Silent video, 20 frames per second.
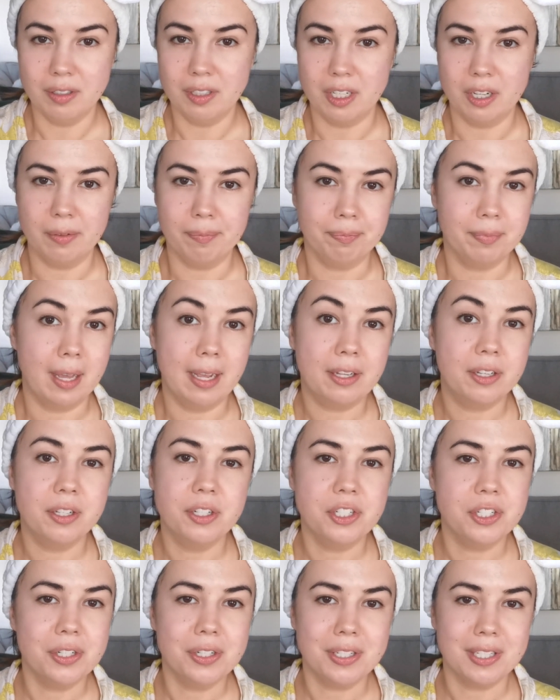no. I
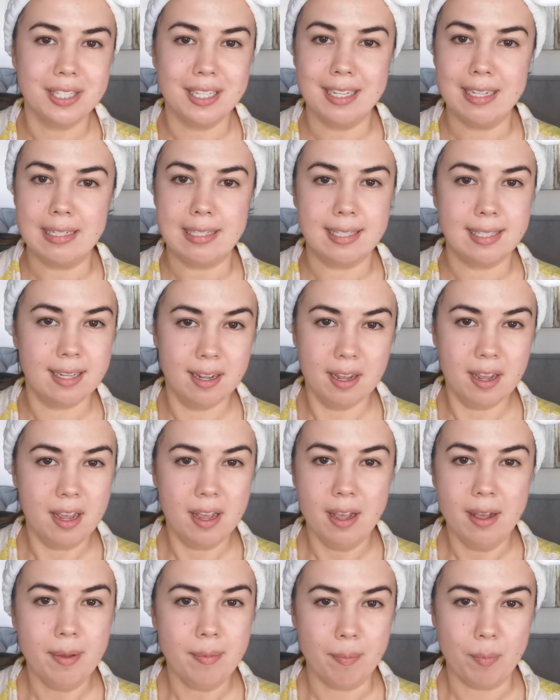could use this
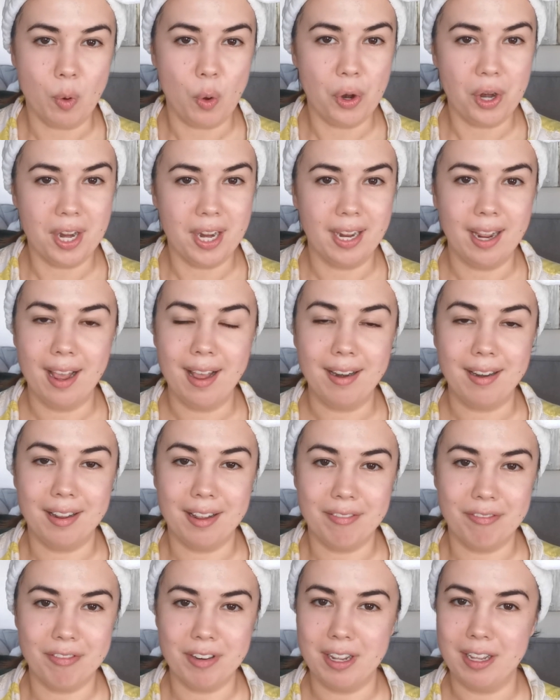morning and
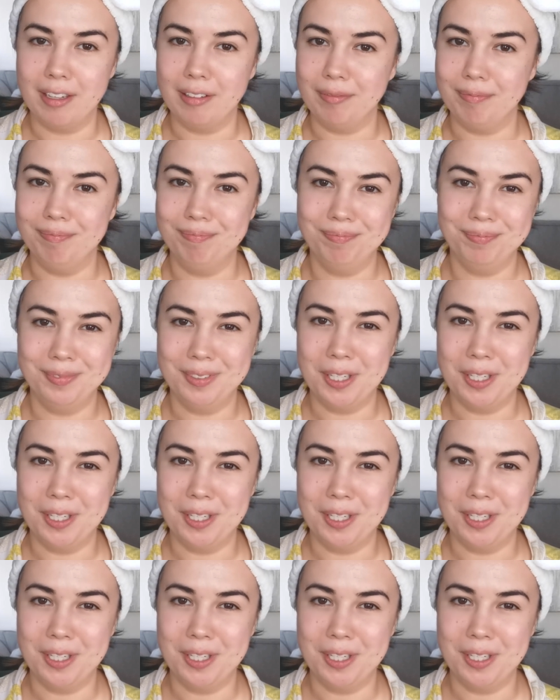evening,